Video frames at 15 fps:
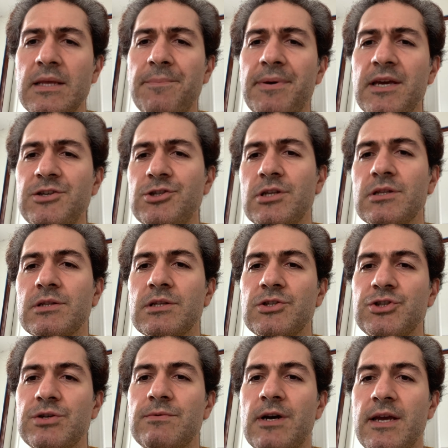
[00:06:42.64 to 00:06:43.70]

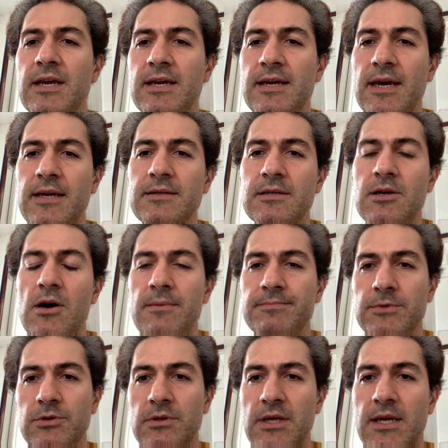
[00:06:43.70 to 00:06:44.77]
patient GYN case
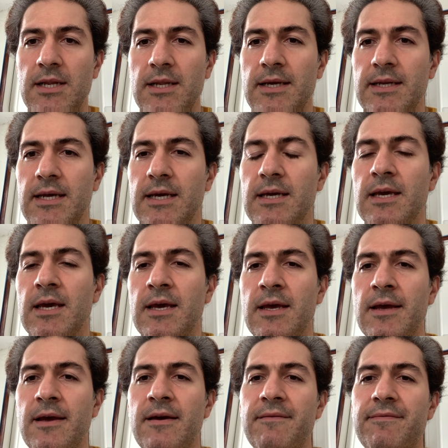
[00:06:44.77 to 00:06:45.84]
come to the clinic,
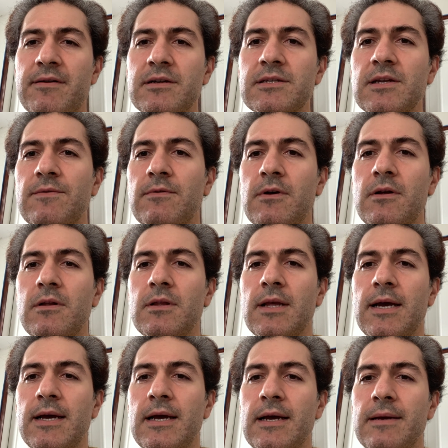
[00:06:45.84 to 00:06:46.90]
first of all,
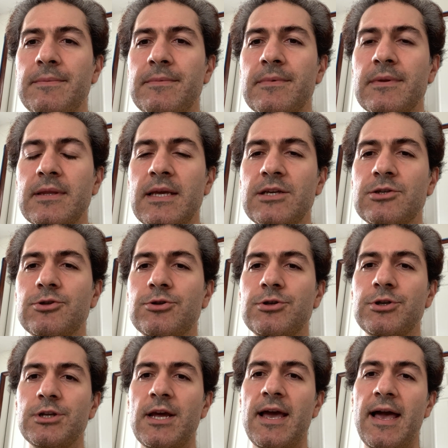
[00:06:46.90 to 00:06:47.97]
they
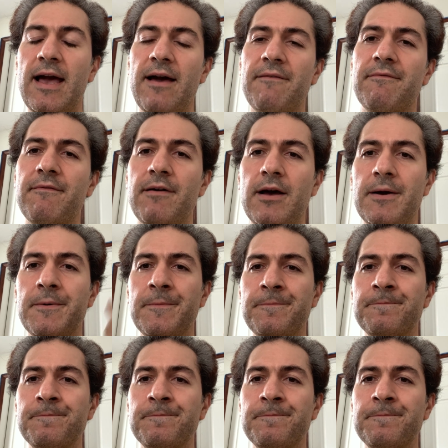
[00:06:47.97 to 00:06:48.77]
should have